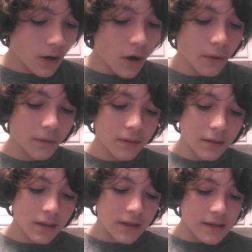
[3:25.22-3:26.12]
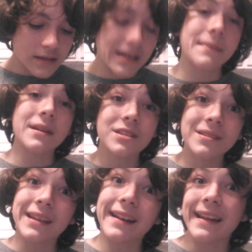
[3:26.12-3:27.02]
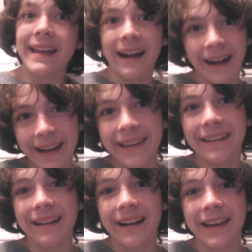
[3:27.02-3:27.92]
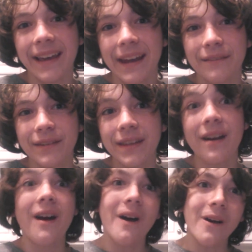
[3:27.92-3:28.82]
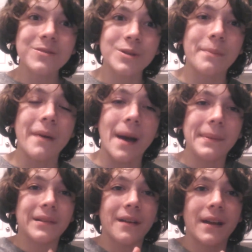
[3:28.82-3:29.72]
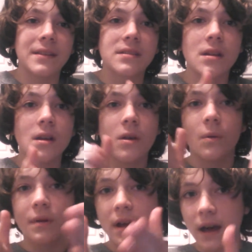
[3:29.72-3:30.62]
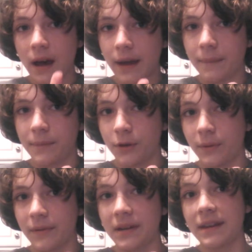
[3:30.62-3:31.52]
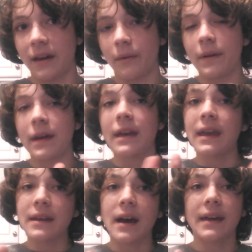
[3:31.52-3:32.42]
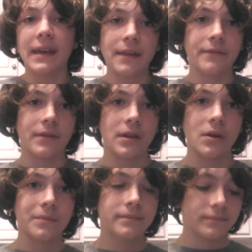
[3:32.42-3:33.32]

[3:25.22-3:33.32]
Oh, did I mention that I Hate Everything also popularized what I'm doing right now, an I Hate video.